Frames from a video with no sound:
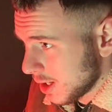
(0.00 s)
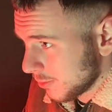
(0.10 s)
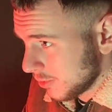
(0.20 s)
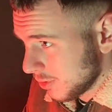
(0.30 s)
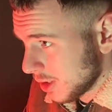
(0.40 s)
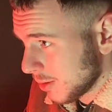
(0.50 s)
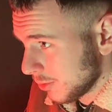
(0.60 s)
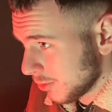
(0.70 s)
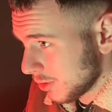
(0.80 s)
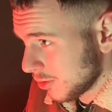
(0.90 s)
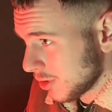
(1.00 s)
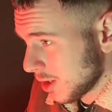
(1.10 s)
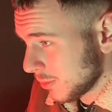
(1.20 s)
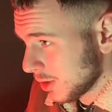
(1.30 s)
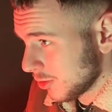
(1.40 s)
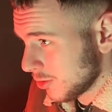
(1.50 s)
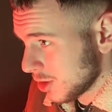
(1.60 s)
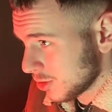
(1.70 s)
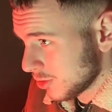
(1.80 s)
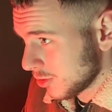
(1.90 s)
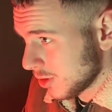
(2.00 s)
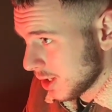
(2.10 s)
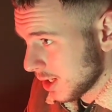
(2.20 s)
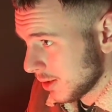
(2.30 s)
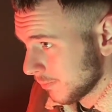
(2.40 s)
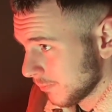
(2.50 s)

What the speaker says: I'm still able to understand my instructions today.